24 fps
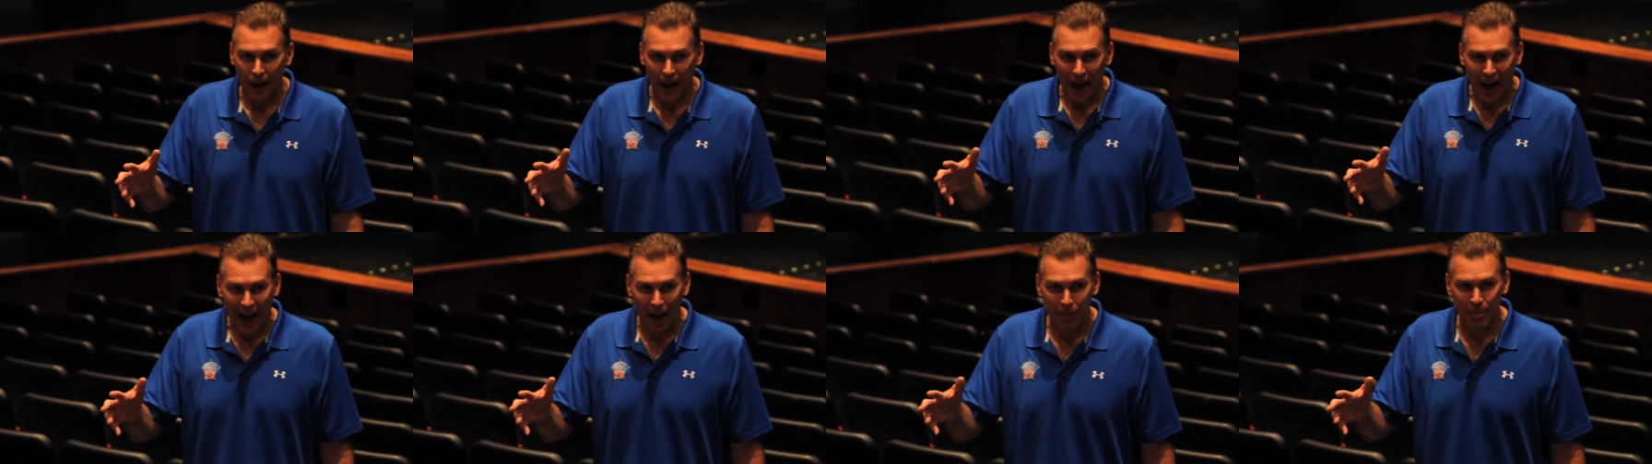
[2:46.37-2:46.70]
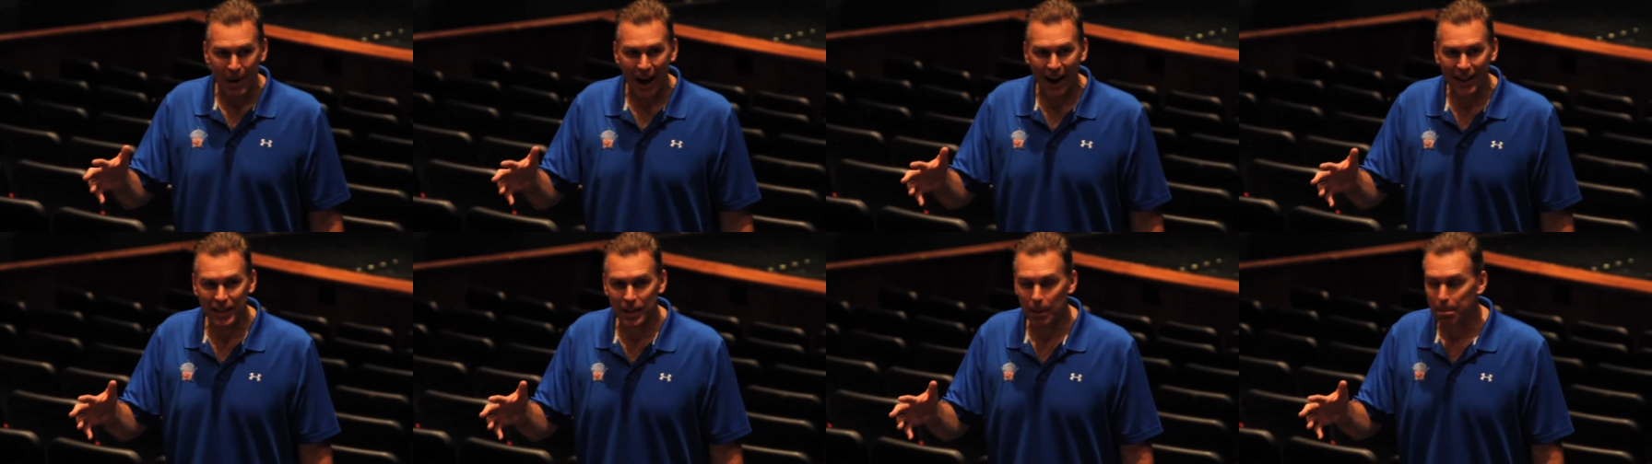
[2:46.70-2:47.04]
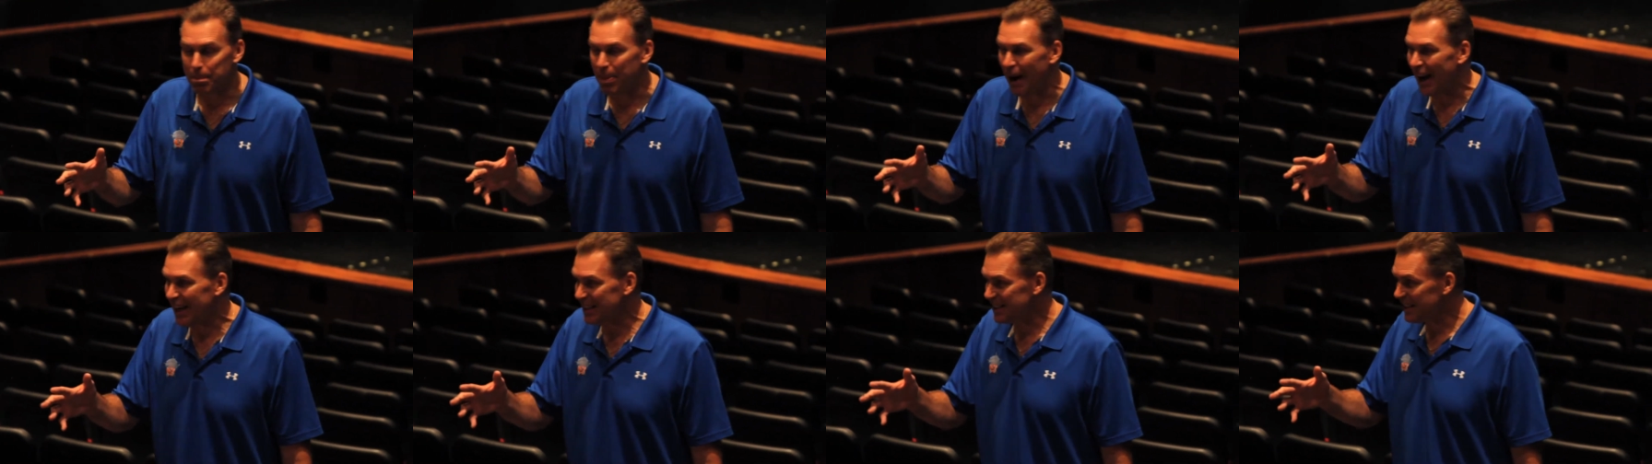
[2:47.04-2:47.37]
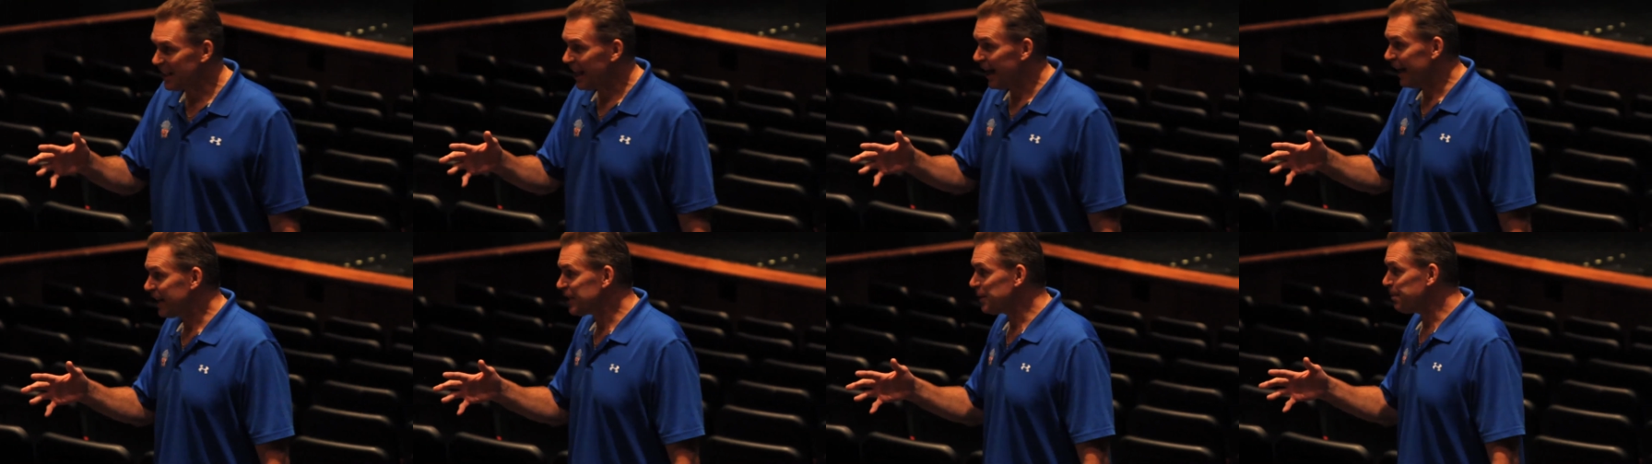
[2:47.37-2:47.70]
I'm not the best
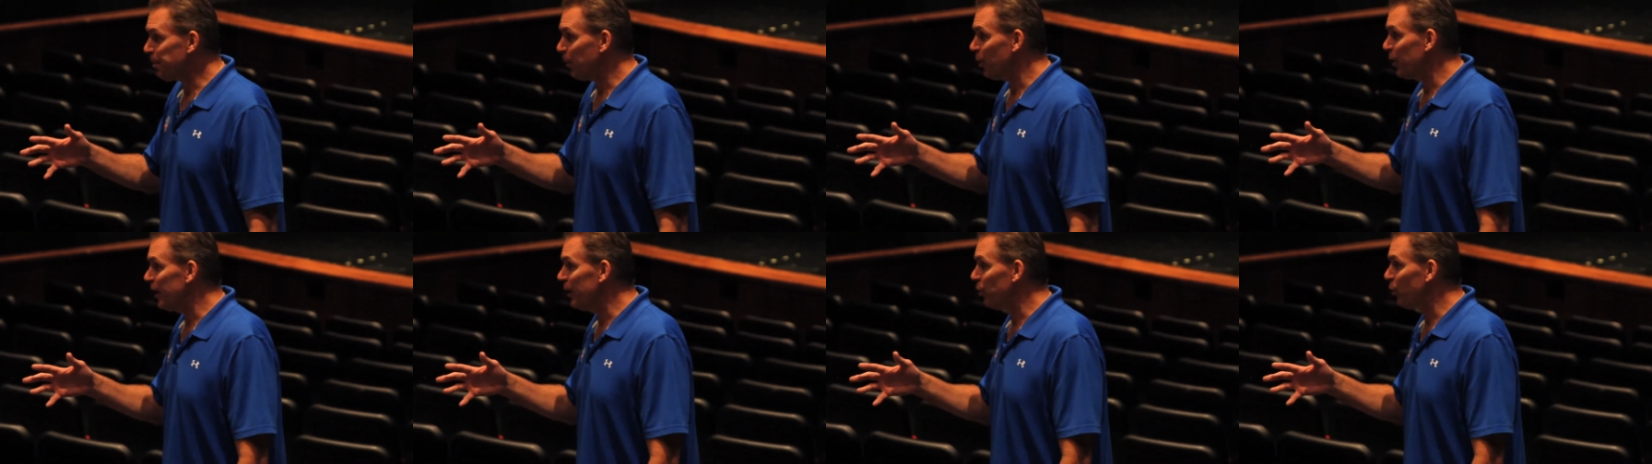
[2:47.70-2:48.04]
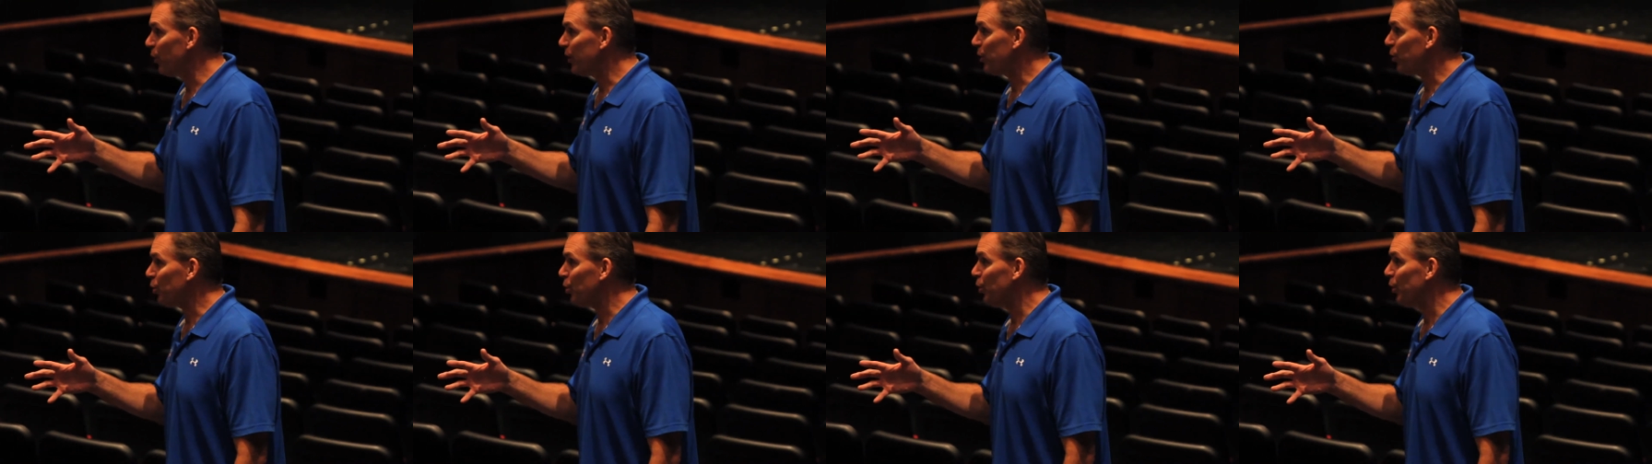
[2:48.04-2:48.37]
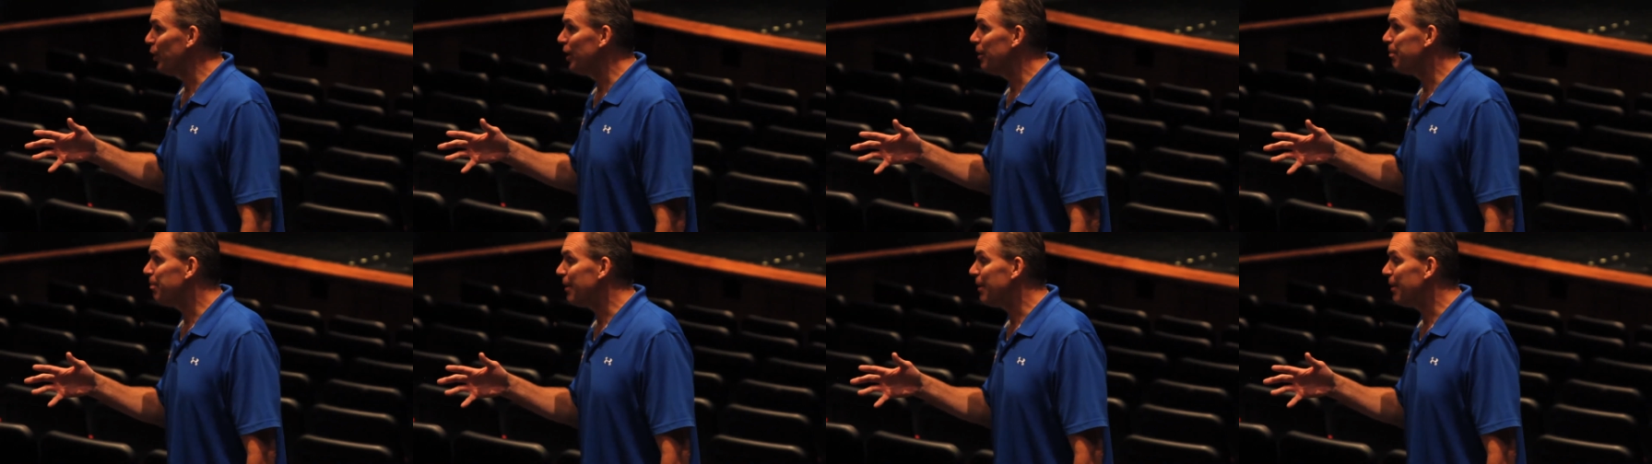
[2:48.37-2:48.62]
expert in recruiting,